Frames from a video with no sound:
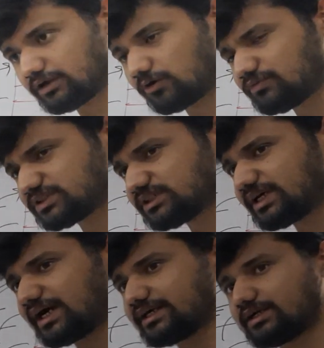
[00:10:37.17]
obviously
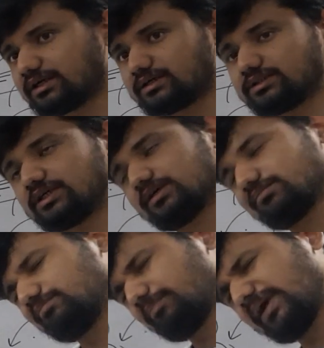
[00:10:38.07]
that
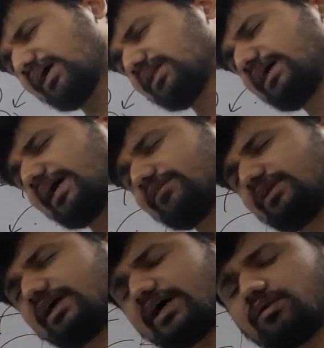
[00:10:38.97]
the pair that will
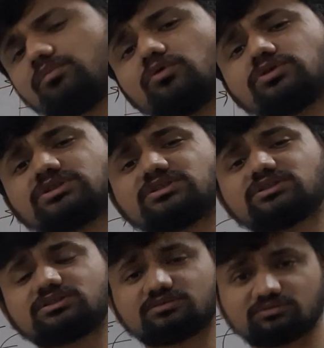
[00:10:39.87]
get most
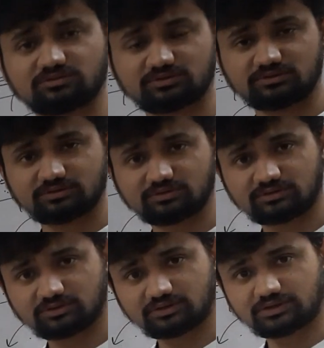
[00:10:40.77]

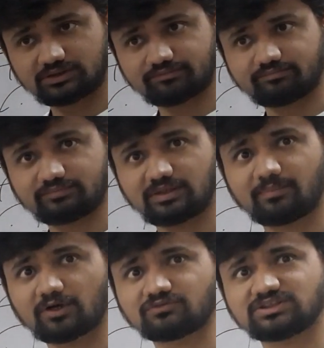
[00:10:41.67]
number
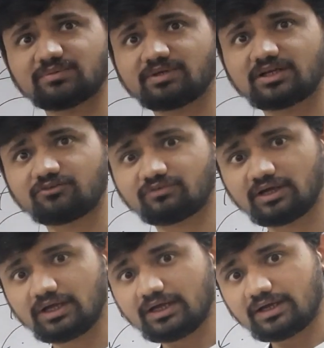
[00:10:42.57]
of similar
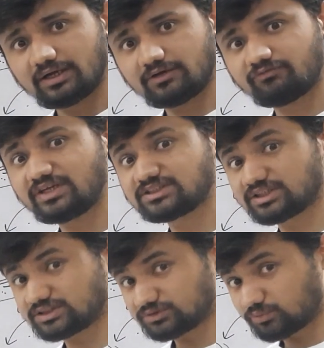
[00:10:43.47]

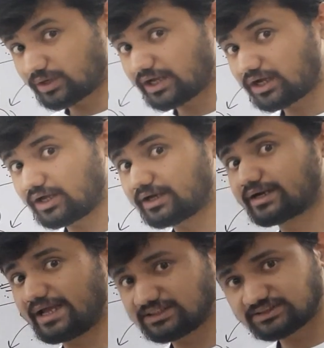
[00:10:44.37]
features via
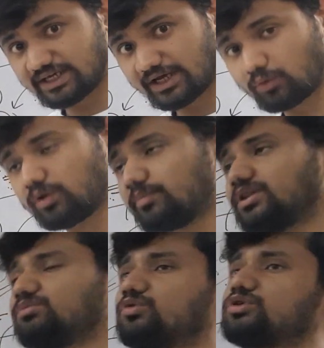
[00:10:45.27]
ransack will be the
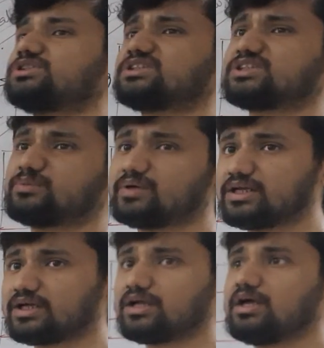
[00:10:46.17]
most
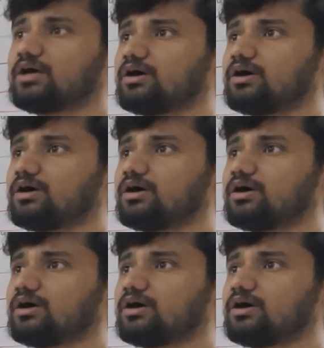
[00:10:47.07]
similar